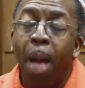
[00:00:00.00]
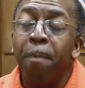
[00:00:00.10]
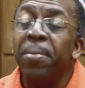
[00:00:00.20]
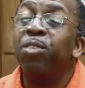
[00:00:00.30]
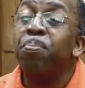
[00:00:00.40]

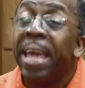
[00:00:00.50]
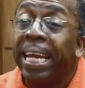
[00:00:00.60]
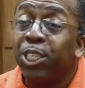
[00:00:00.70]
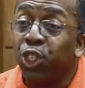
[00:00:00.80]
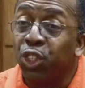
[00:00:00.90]
Miss
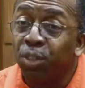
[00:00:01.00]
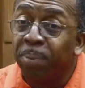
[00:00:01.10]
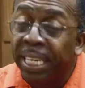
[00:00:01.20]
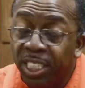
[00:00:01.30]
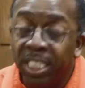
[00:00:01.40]
Majors,
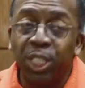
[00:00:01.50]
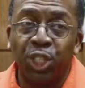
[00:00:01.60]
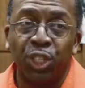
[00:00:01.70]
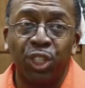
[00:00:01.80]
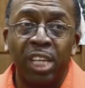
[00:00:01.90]
my
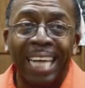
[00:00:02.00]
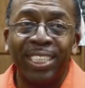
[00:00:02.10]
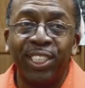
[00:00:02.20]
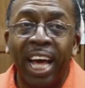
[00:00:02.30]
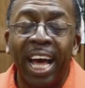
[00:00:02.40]
teacher,
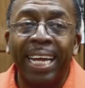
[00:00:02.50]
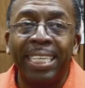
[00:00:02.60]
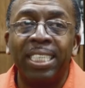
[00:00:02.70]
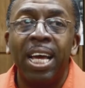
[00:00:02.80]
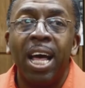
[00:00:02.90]

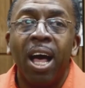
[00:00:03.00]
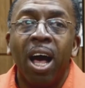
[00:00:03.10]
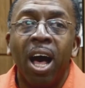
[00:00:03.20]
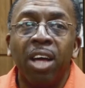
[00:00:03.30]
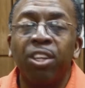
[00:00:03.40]
assigned
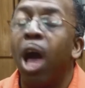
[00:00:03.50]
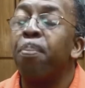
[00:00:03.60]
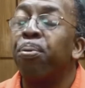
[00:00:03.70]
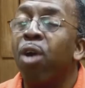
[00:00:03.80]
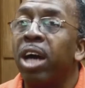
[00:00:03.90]
us a
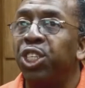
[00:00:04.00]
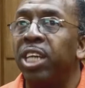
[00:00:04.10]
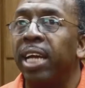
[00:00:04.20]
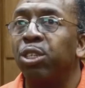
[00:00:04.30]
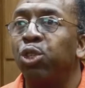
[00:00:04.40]

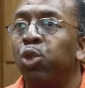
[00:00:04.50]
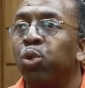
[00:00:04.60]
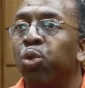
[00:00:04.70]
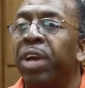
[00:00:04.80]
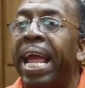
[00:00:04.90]
project to
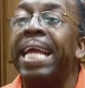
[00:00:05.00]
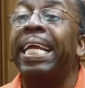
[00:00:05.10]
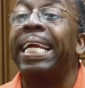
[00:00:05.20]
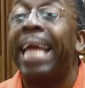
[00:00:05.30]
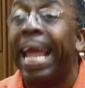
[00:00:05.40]
create
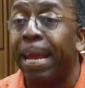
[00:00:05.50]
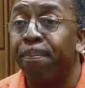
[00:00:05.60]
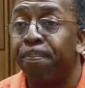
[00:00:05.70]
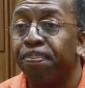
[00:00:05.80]
a game.